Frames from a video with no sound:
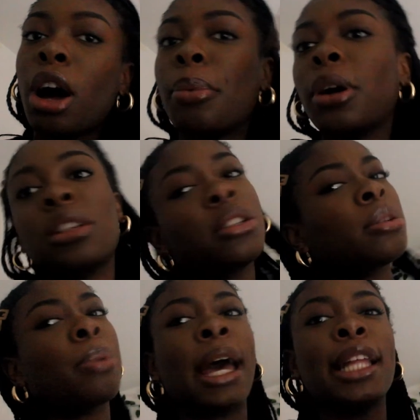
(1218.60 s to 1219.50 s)
But just
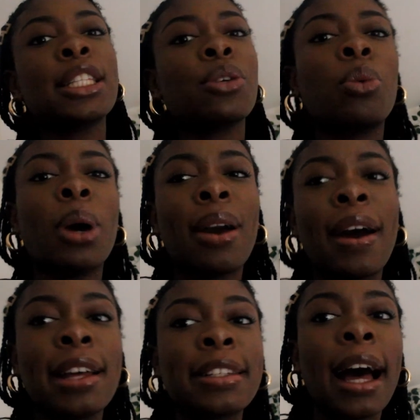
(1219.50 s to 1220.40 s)
depends on where your
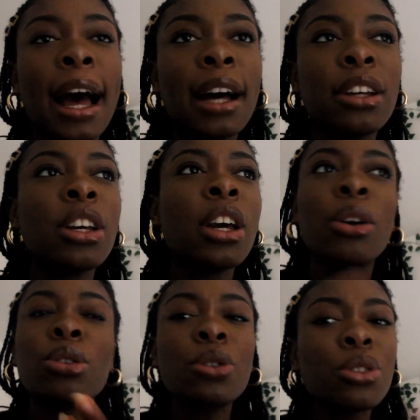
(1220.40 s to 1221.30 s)
hair's at. It
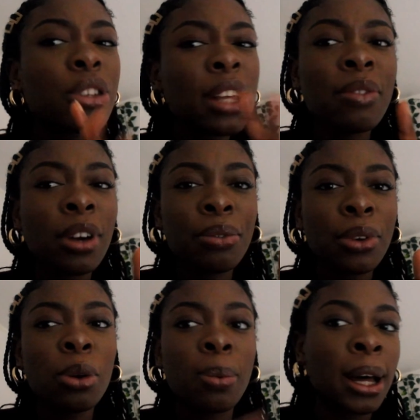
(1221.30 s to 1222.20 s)
was also just having a
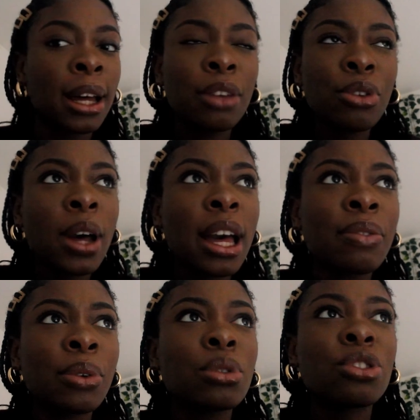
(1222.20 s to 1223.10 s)
feel where if your hair
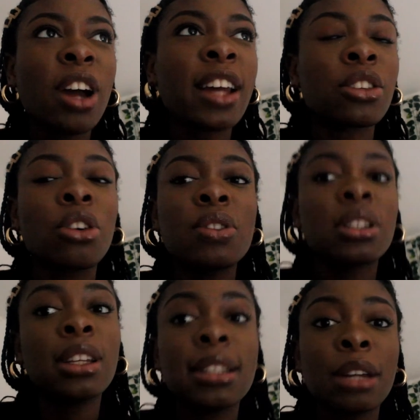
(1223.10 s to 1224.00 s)
feels dry, then
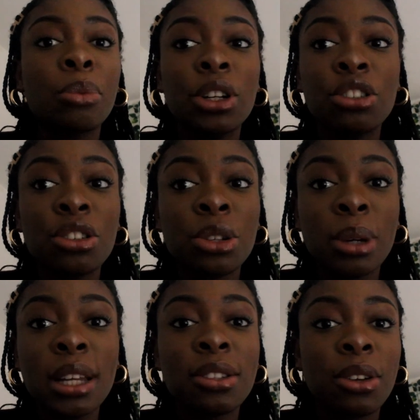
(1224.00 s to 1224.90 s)
obviously you need to add moisture to
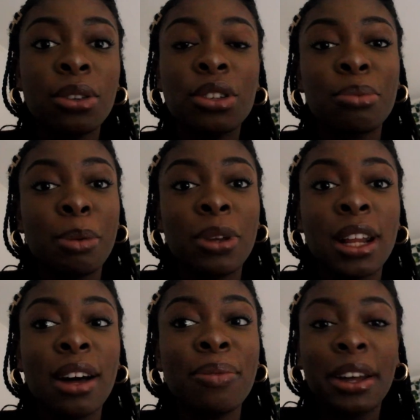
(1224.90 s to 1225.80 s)
it, so just remember
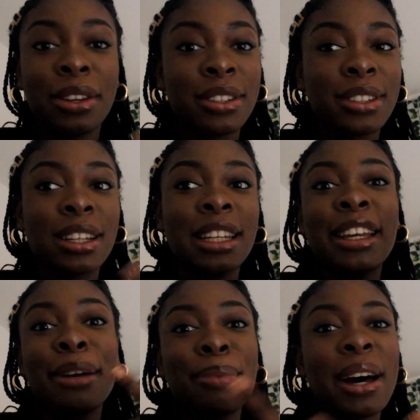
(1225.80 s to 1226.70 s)
that. And
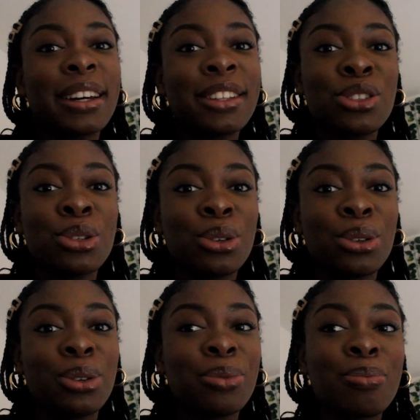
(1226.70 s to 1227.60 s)
yeah, back
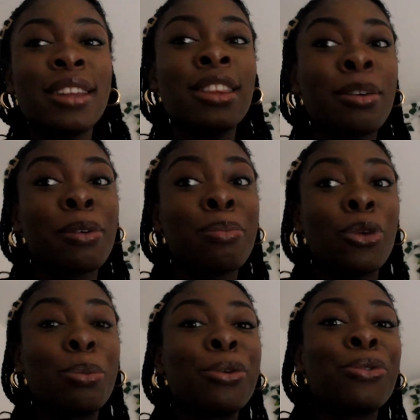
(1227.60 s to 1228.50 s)
to the
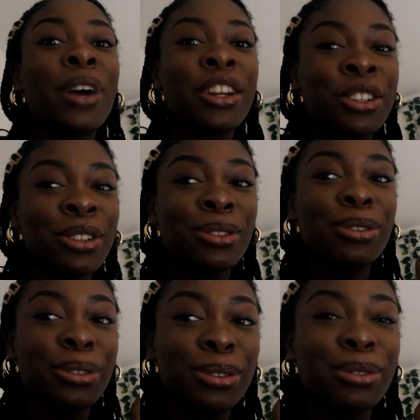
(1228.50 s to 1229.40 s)
more
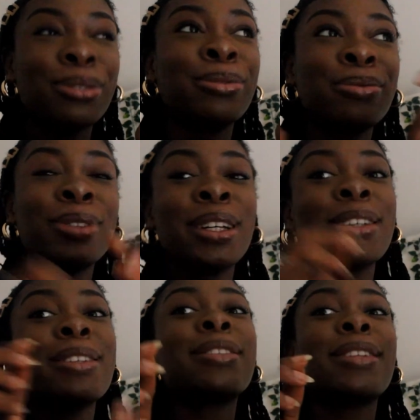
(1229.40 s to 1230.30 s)
professional
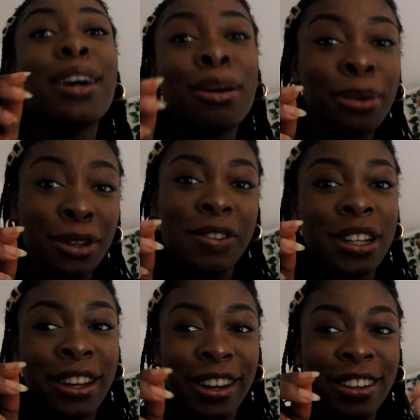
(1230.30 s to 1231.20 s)
setup of the
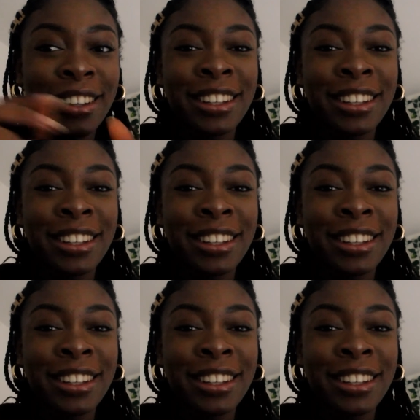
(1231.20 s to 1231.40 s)
video.